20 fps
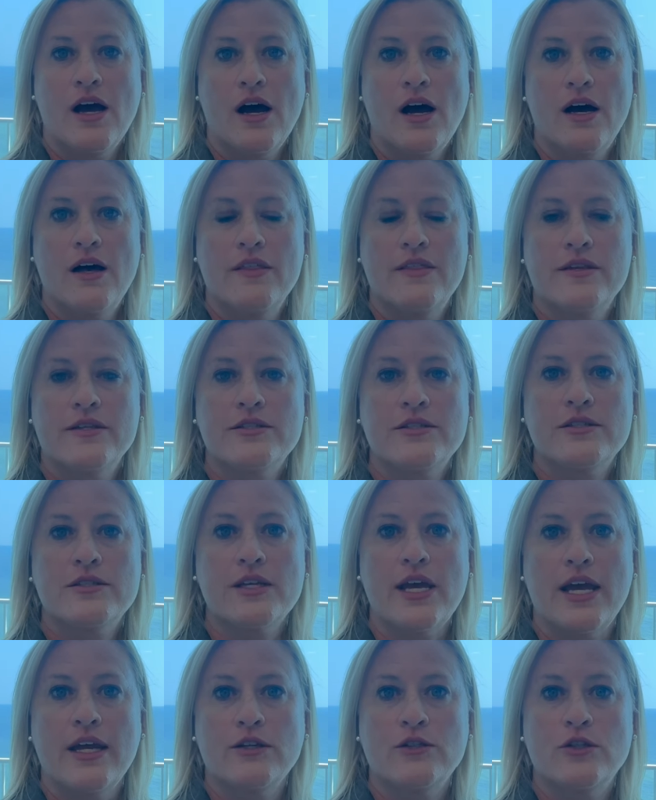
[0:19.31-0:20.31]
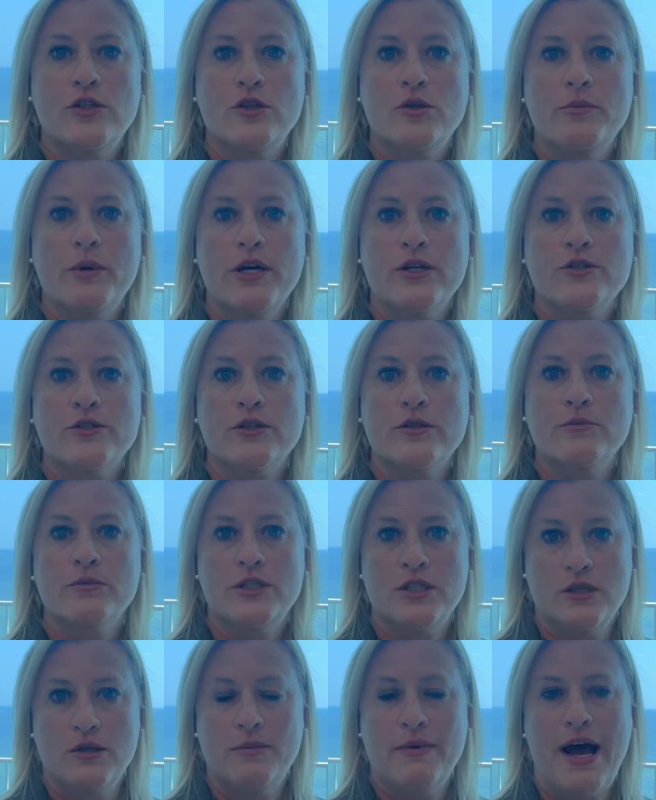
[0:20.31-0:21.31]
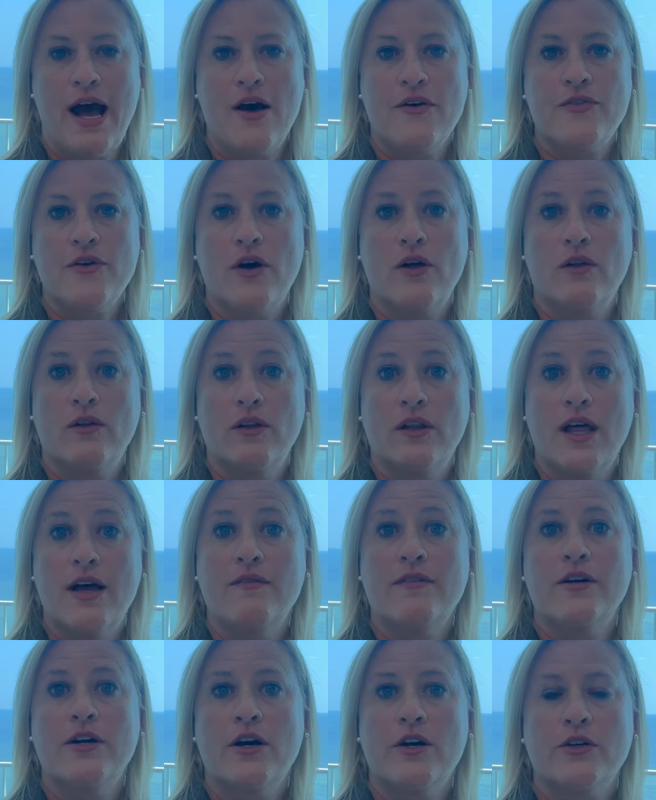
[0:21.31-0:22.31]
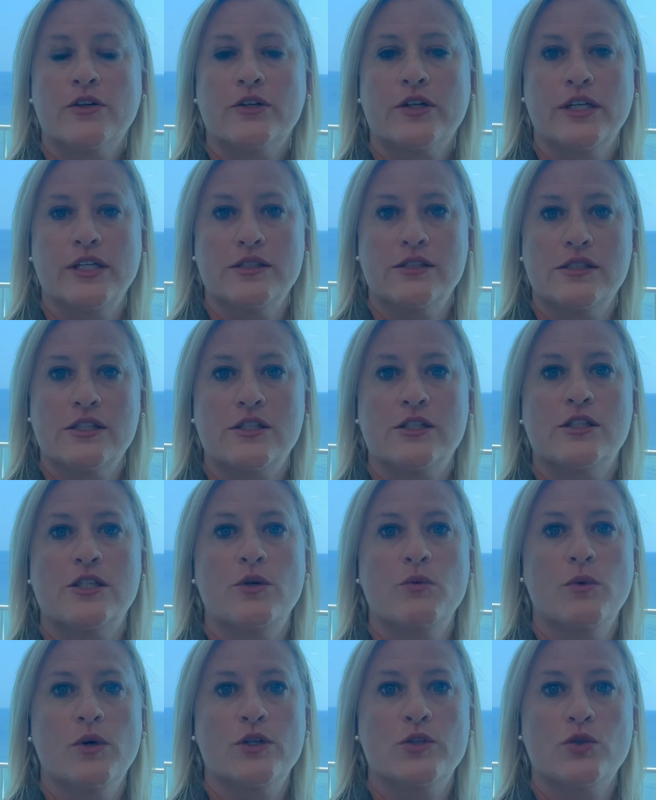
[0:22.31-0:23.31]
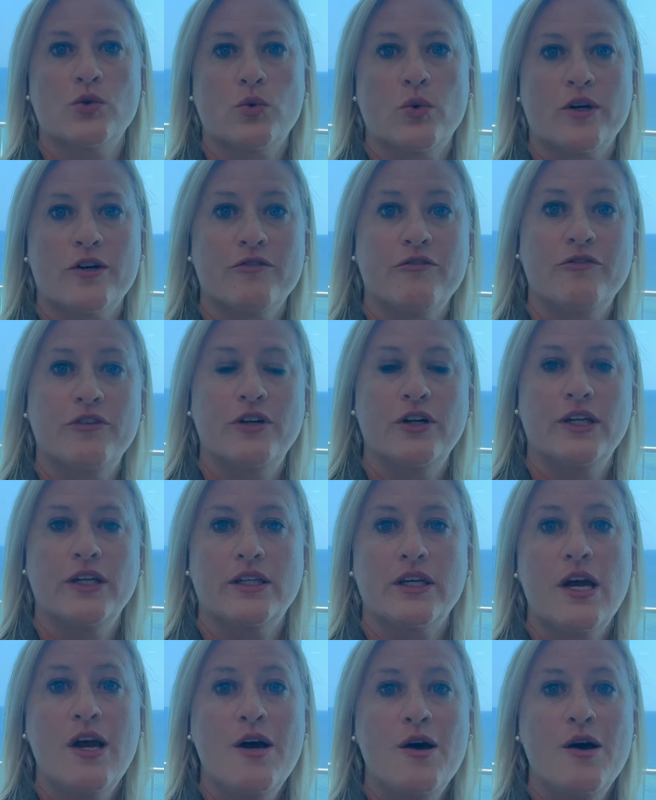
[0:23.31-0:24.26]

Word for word: Uh, this is a two bedroom, two bath, 1,161 square foot